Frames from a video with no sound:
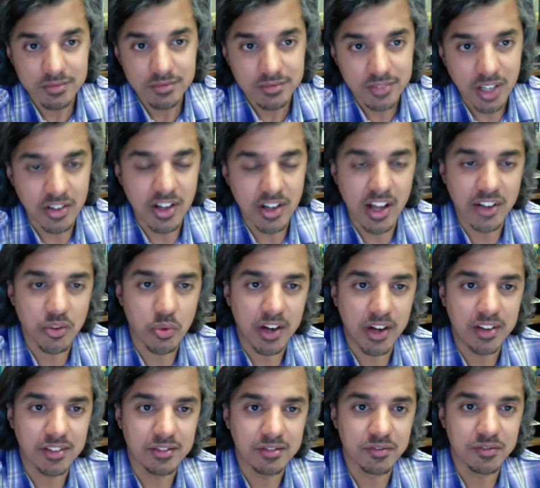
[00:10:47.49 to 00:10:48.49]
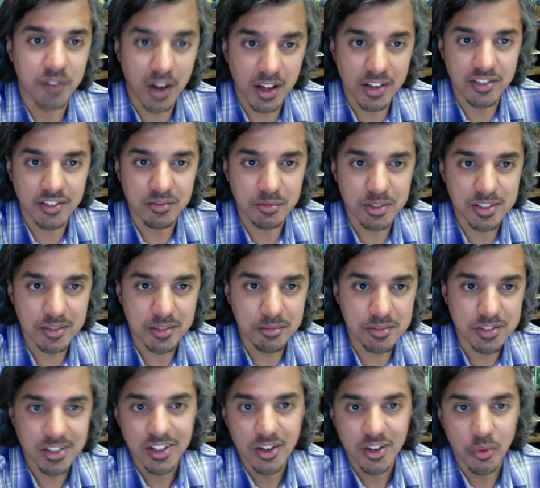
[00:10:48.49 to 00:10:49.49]
are not quite fond of
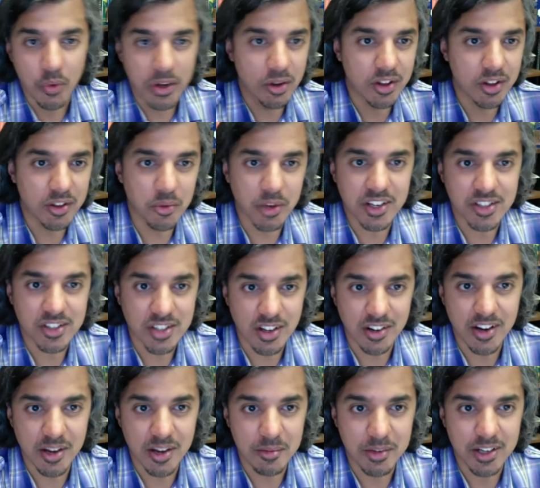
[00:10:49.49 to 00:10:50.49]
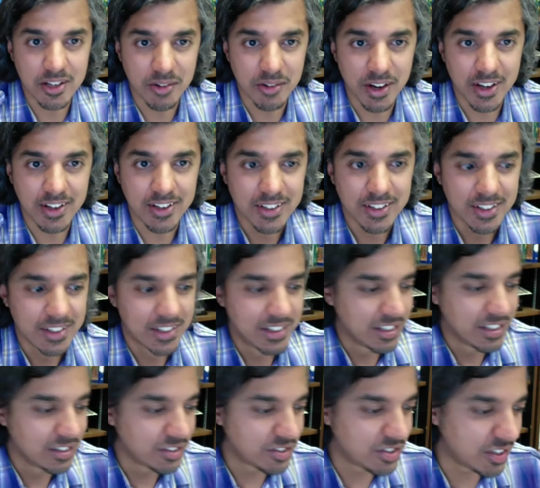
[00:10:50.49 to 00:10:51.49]
Muslims, went all the way to Saudi Arabia, right,
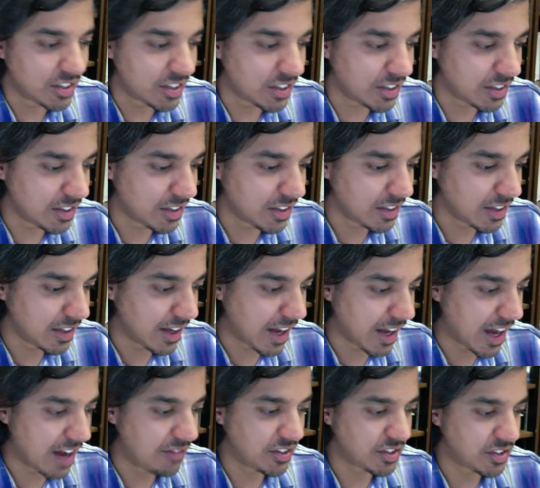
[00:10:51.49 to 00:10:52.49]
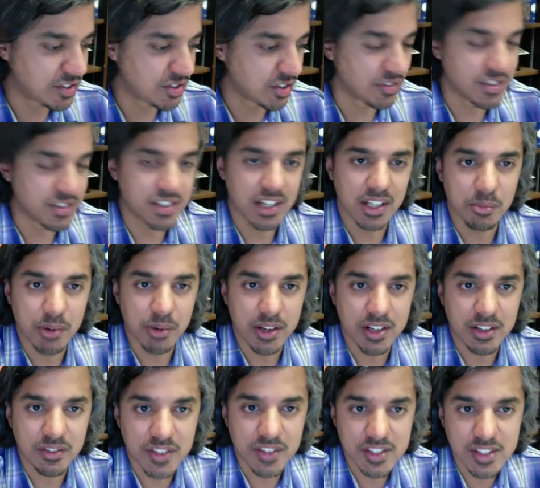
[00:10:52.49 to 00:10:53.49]
to have this sort of
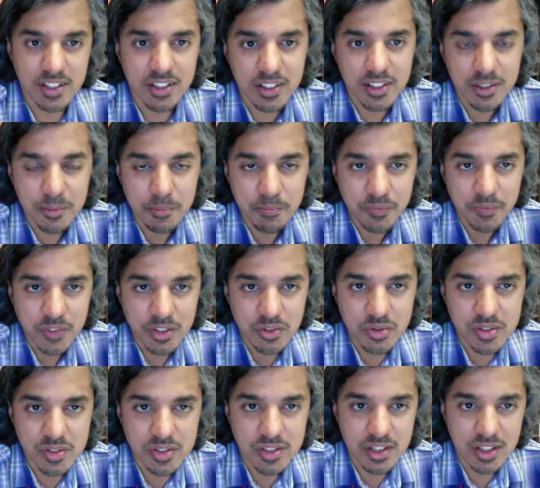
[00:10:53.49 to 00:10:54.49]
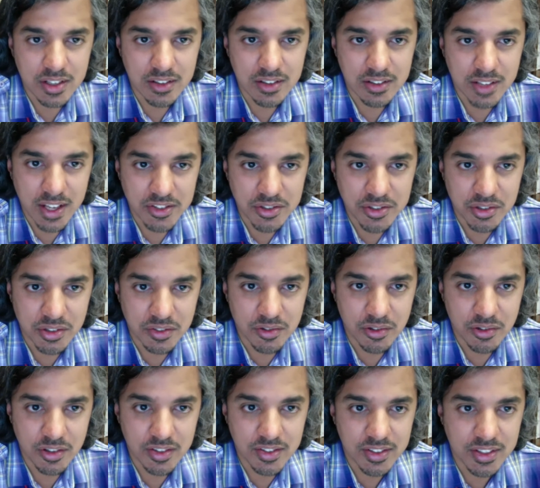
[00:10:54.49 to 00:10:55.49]
celebrated visit. This was last year, of
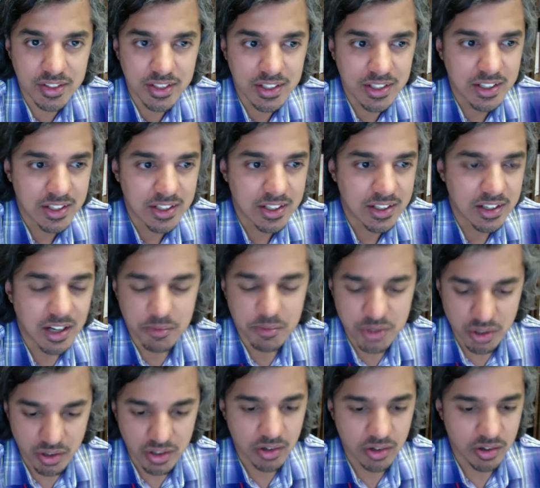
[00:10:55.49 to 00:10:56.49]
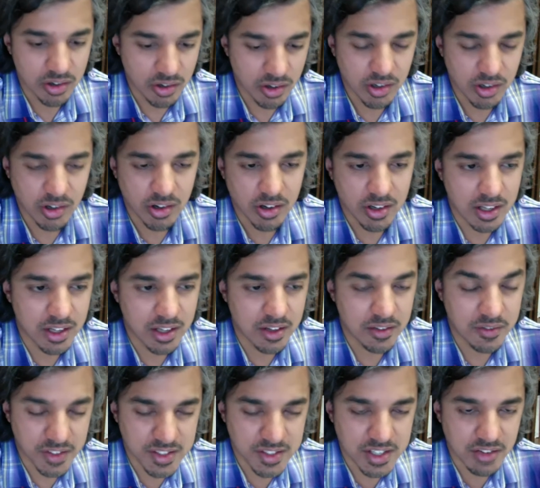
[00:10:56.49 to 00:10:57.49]
course. I'm sorry, or
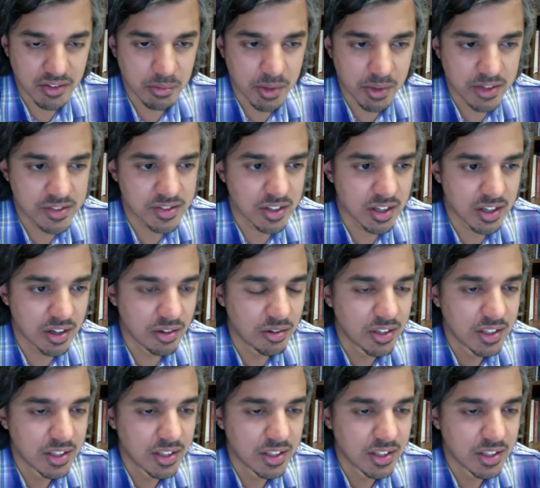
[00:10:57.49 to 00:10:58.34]
several months ago.